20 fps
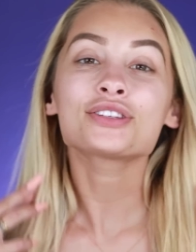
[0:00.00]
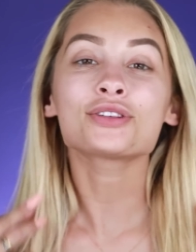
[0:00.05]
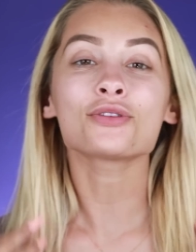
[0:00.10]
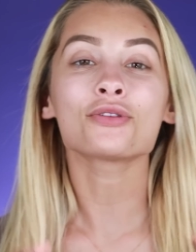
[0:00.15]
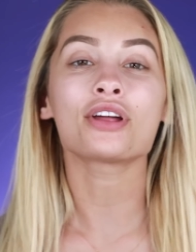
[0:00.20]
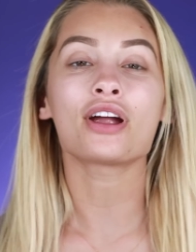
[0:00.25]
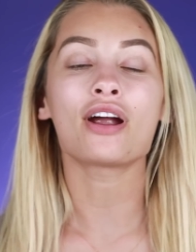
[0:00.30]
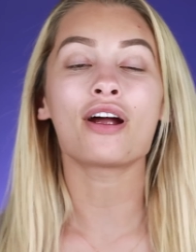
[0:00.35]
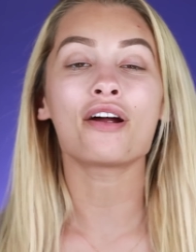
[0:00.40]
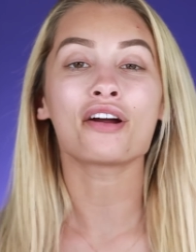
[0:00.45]

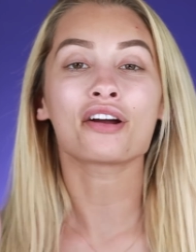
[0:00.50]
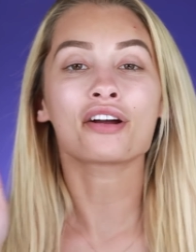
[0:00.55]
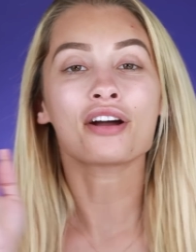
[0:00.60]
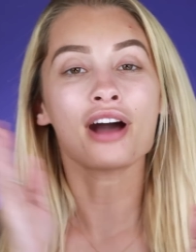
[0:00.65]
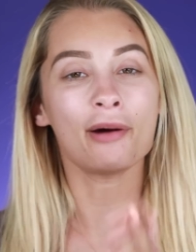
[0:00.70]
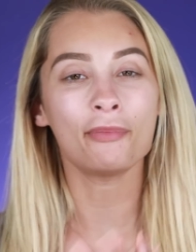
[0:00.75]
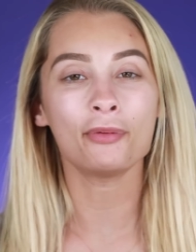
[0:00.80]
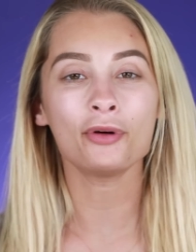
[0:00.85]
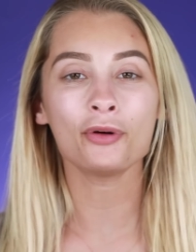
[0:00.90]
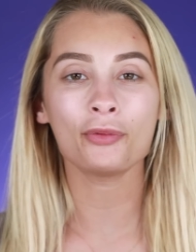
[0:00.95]
So there are a
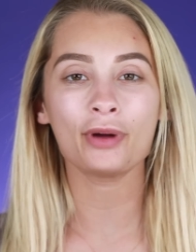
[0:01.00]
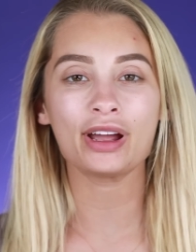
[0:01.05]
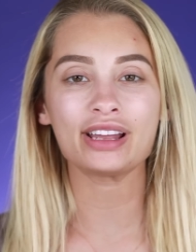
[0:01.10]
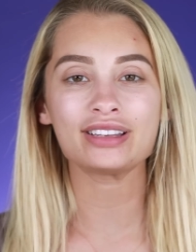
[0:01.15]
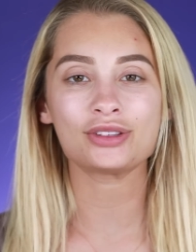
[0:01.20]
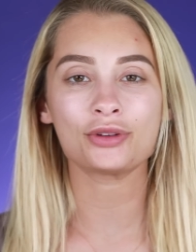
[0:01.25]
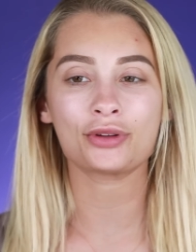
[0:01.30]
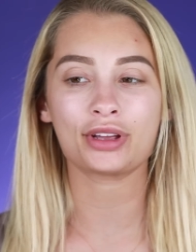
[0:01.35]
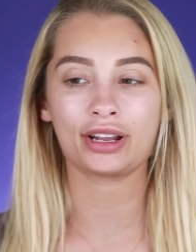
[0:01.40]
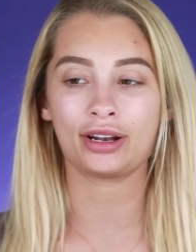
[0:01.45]
couple
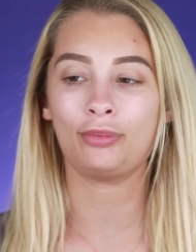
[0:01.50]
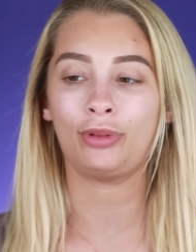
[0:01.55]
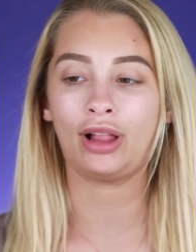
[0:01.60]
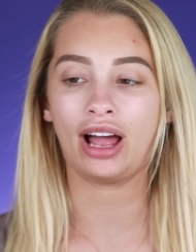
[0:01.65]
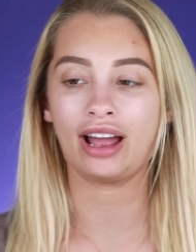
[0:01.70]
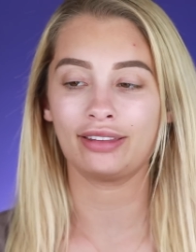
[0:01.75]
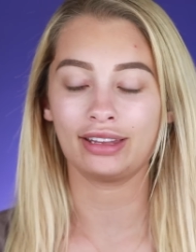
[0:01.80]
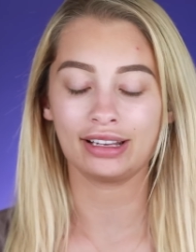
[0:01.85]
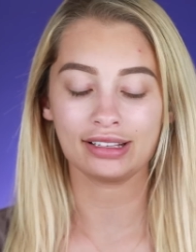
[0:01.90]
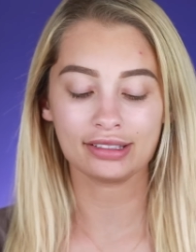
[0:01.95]
ways you can
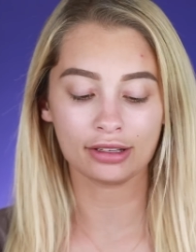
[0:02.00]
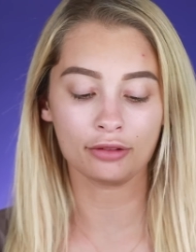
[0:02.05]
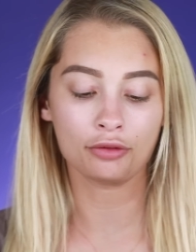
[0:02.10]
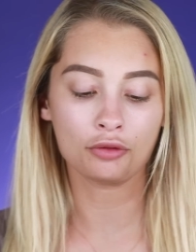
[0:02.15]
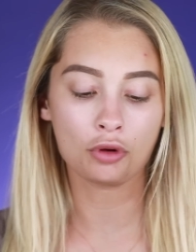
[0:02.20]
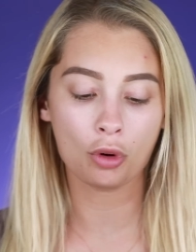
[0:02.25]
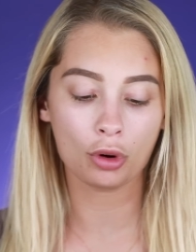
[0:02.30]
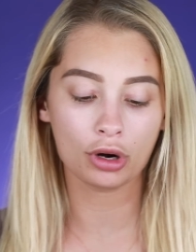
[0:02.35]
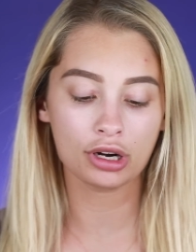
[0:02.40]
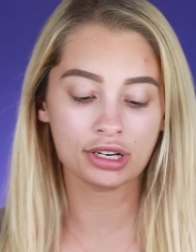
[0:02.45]
apply this.
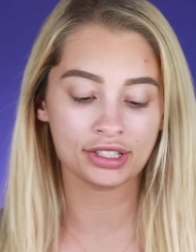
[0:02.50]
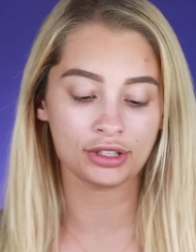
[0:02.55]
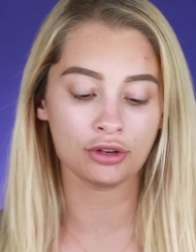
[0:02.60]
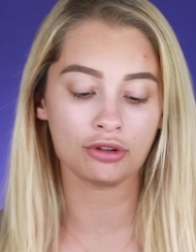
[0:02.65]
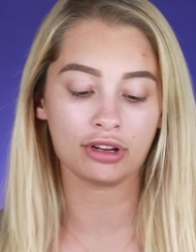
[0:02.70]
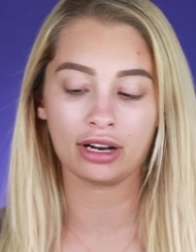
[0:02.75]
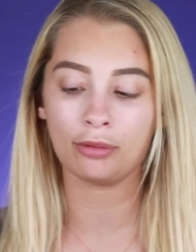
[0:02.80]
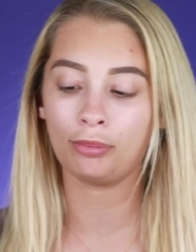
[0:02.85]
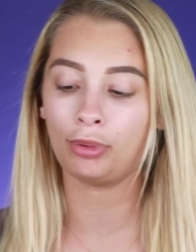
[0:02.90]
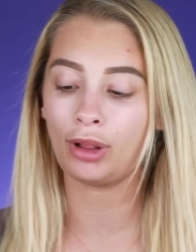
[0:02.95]
Of course,
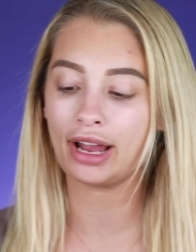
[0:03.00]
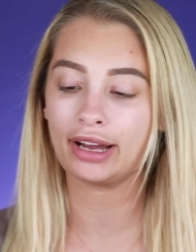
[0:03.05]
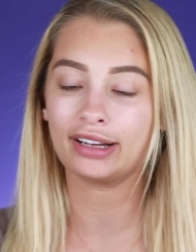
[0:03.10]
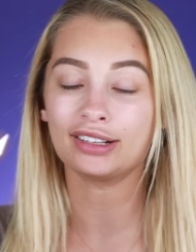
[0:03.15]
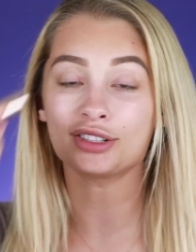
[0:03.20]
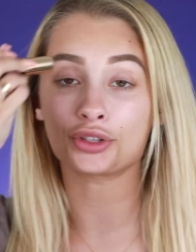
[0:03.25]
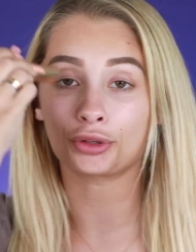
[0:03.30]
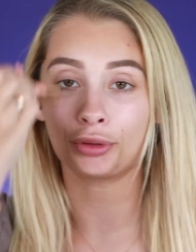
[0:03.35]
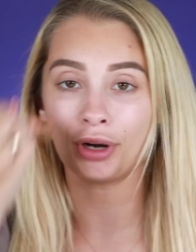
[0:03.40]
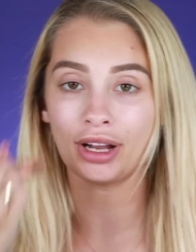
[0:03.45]
you can can apply
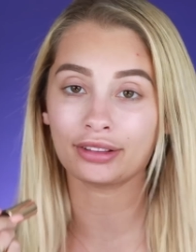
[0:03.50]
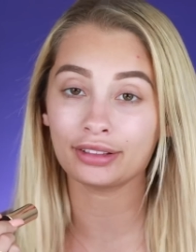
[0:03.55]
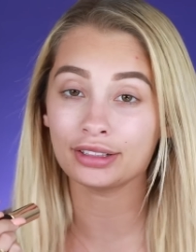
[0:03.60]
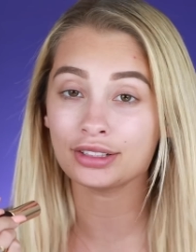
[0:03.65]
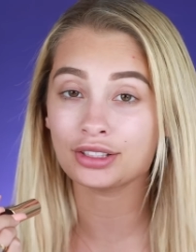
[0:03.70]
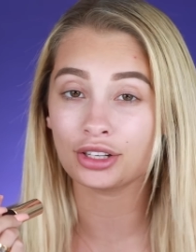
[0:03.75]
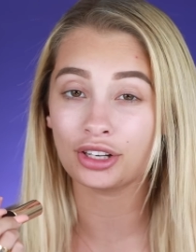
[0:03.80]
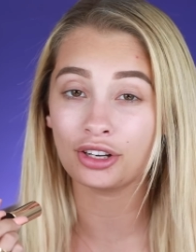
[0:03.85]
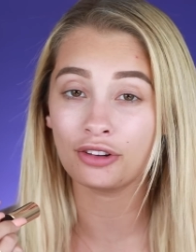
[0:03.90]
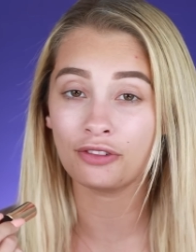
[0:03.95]
it
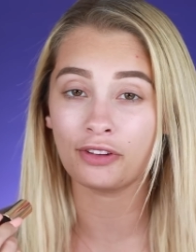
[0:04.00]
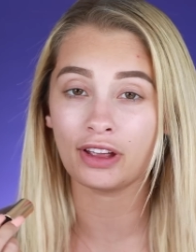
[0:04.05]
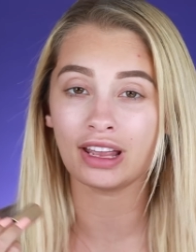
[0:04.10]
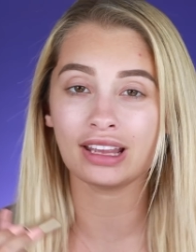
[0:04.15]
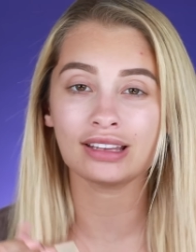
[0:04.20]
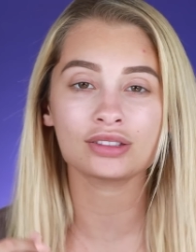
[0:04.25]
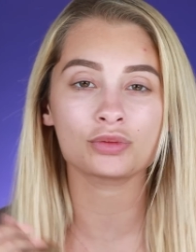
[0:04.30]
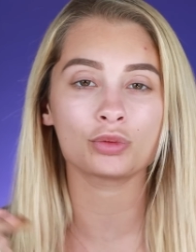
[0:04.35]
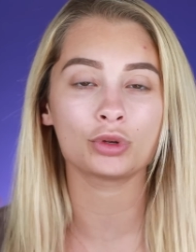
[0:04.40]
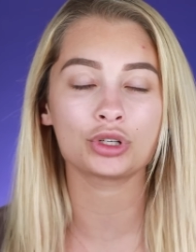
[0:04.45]
directly to your
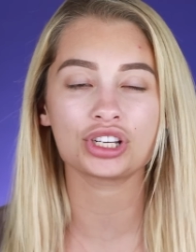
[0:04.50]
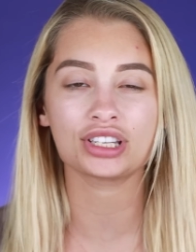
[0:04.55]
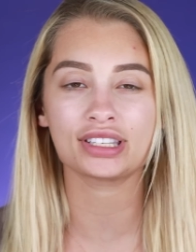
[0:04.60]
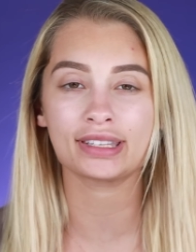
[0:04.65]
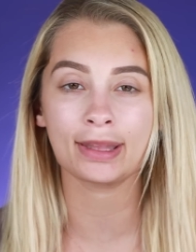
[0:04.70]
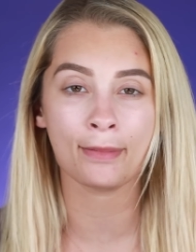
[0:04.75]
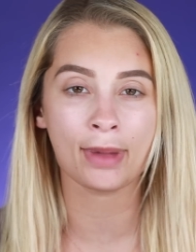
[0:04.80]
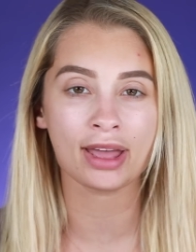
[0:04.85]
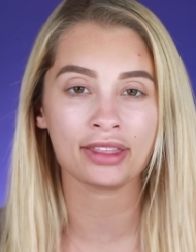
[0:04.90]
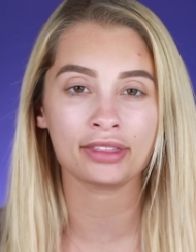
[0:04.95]
face, which
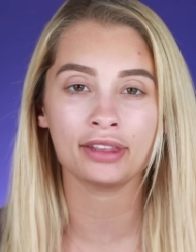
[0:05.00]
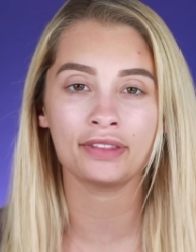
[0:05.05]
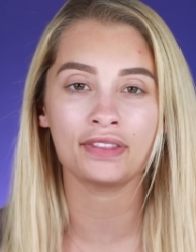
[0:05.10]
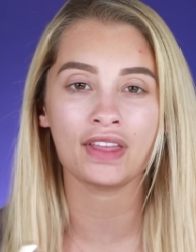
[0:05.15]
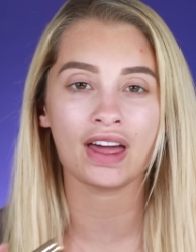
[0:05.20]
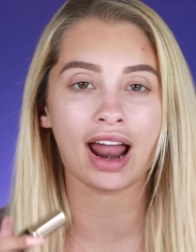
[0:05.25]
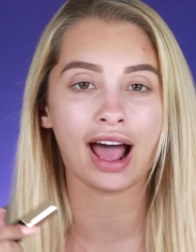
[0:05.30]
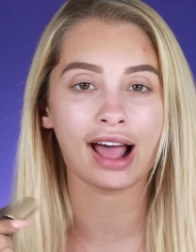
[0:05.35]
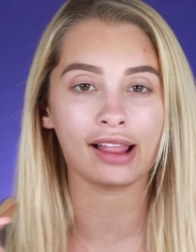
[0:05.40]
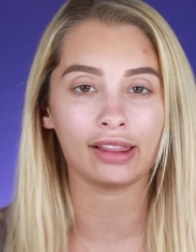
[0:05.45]
is the method
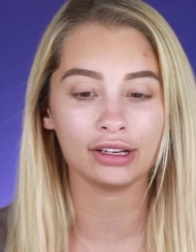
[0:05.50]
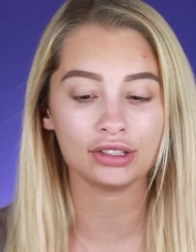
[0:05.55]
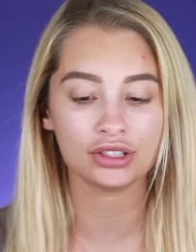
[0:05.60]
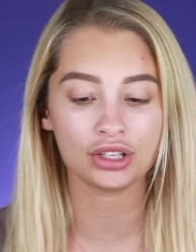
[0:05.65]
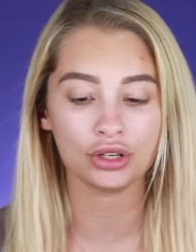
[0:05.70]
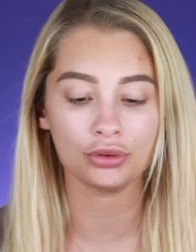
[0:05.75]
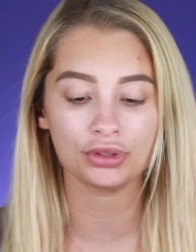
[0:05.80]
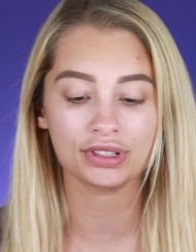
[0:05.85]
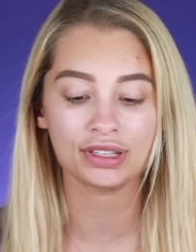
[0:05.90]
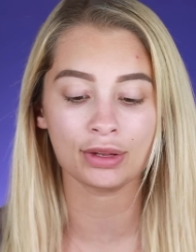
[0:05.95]
that I like
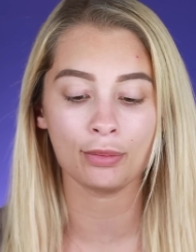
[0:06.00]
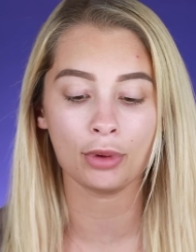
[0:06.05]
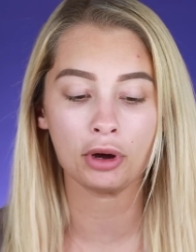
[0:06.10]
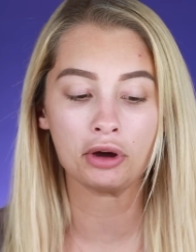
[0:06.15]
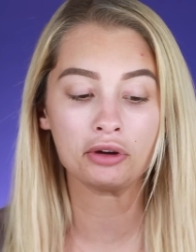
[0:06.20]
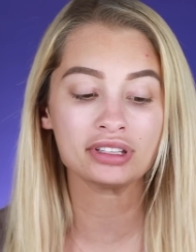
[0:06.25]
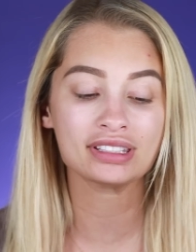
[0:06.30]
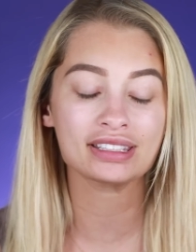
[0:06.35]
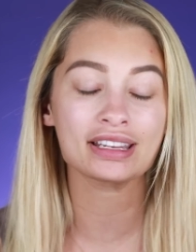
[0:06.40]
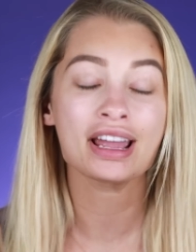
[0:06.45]
to use the
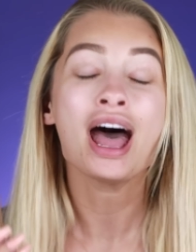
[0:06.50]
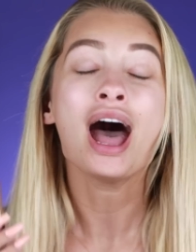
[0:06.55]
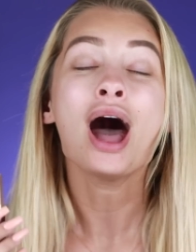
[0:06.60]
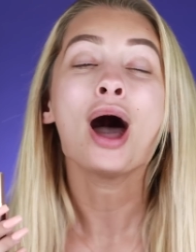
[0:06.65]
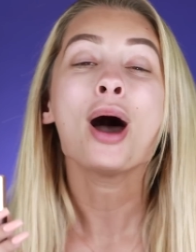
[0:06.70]
most.